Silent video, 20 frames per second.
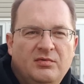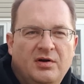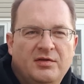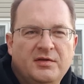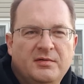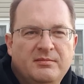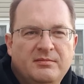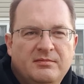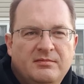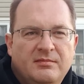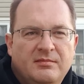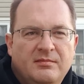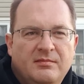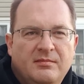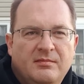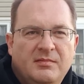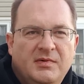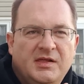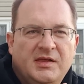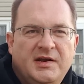on the
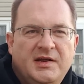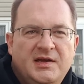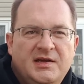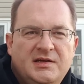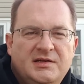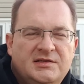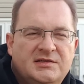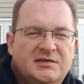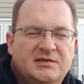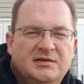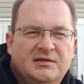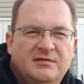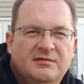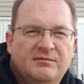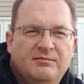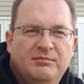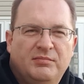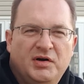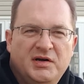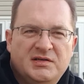Milanese
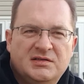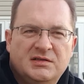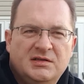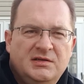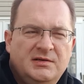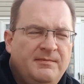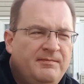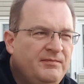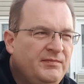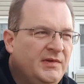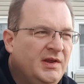bracelet